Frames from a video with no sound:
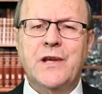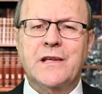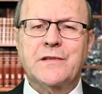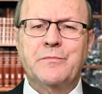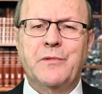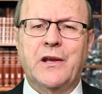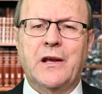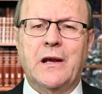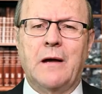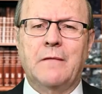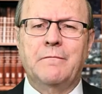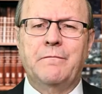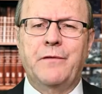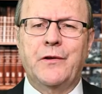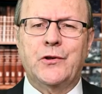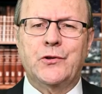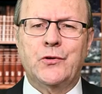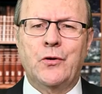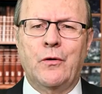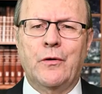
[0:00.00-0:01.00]
has become
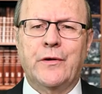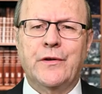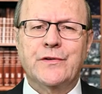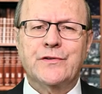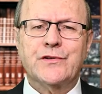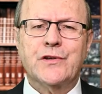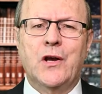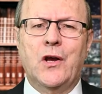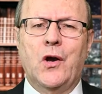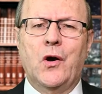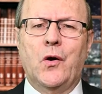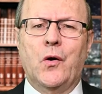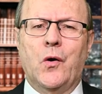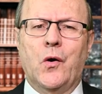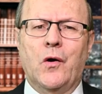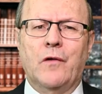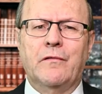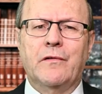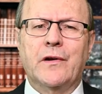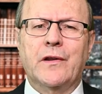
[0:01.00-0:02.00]
victorious
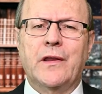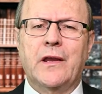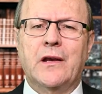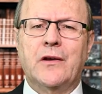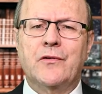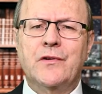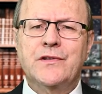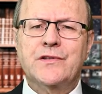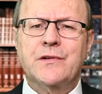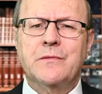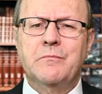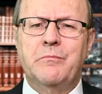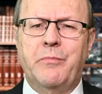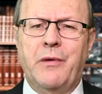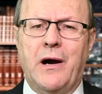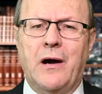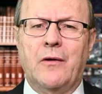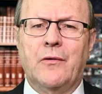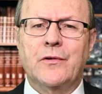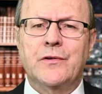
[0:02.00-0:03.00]
over the Christian
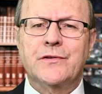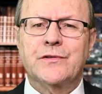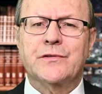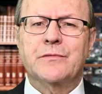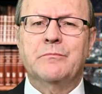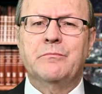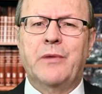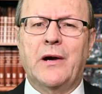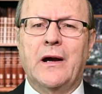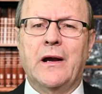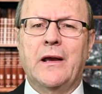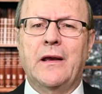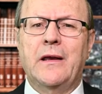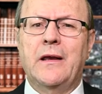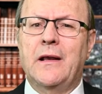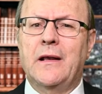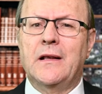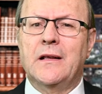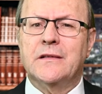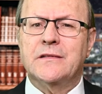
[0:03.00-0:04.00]
powers by
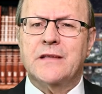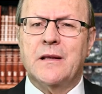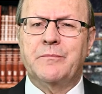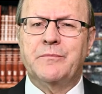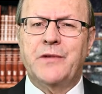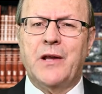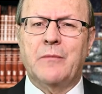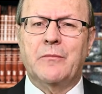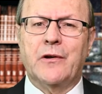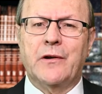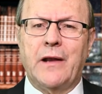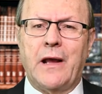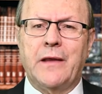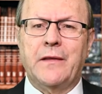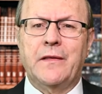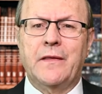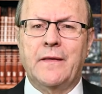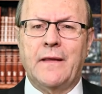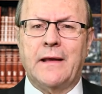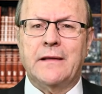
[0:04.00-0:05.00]
September
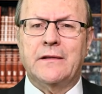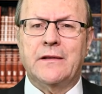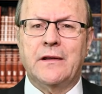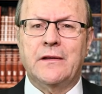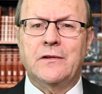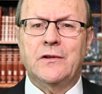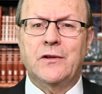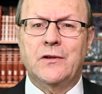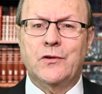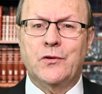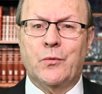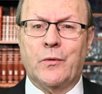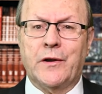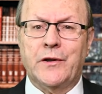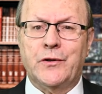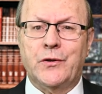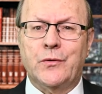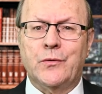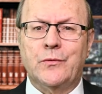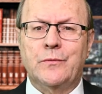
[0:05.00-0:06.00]
9,
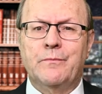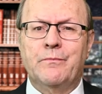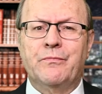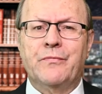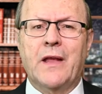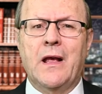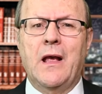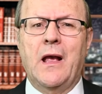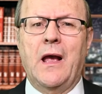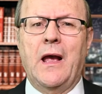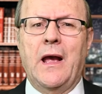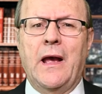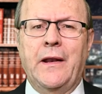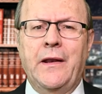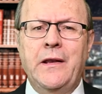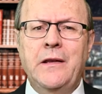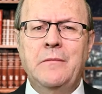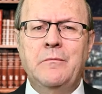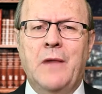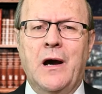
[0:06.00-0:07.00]
1922. And
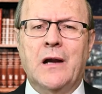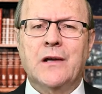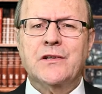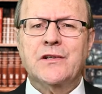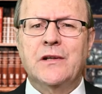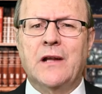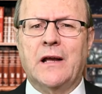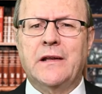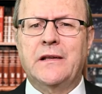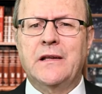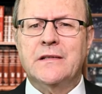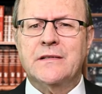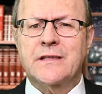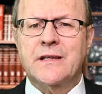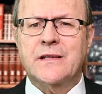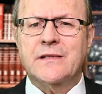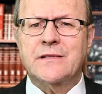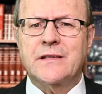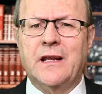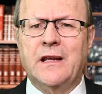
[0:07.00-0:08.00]
in March
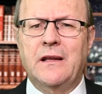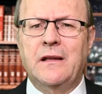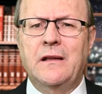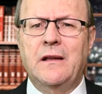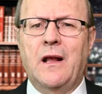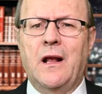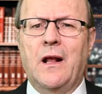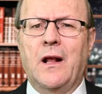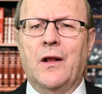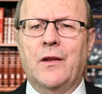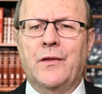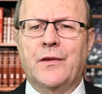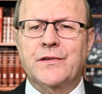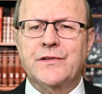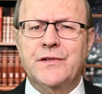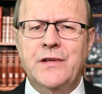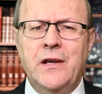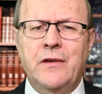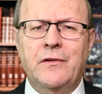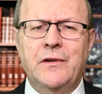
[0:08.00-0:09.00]
1916, the
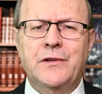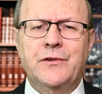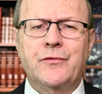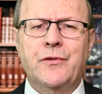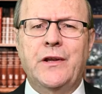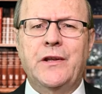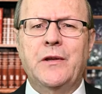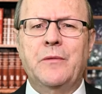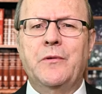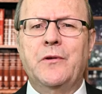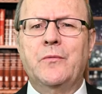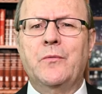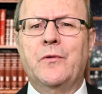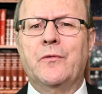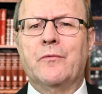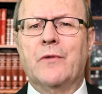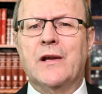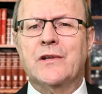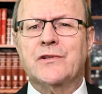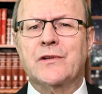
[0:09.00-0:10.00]
secret treaty between
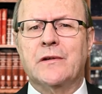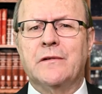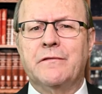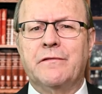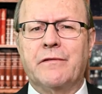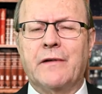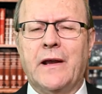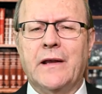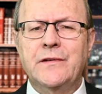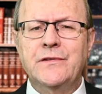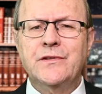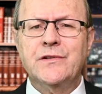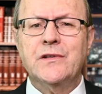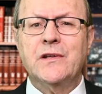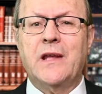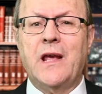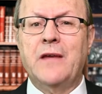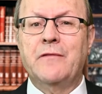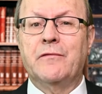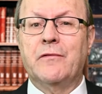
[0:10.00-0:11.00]
Russia and France
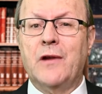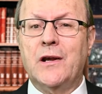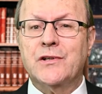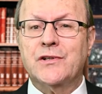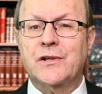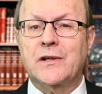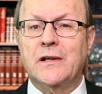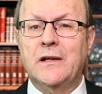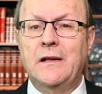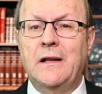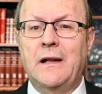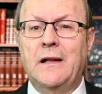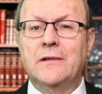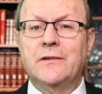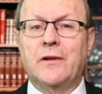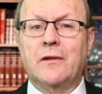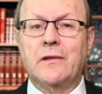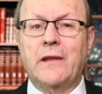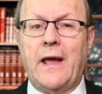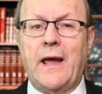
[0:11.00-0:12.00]
gave Russia
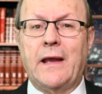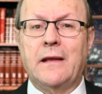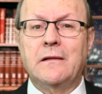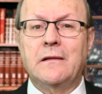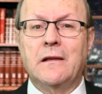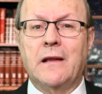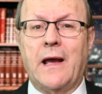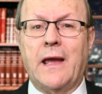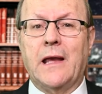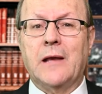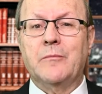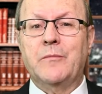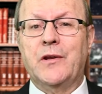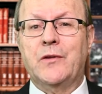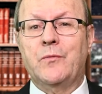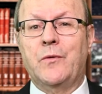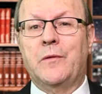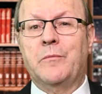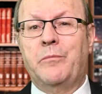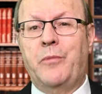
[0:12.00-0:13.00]
the land lying
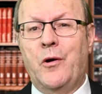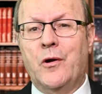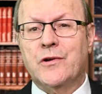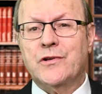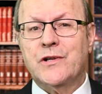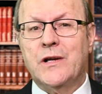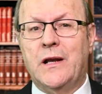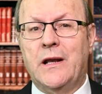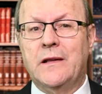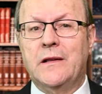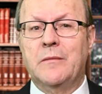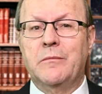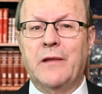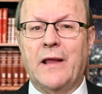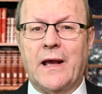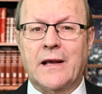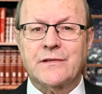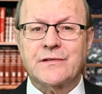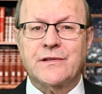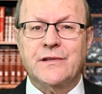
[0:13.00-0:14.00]
between Persia and the
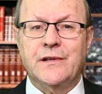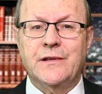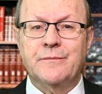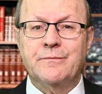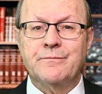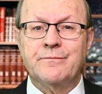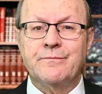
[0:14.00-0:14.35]
Black Sea.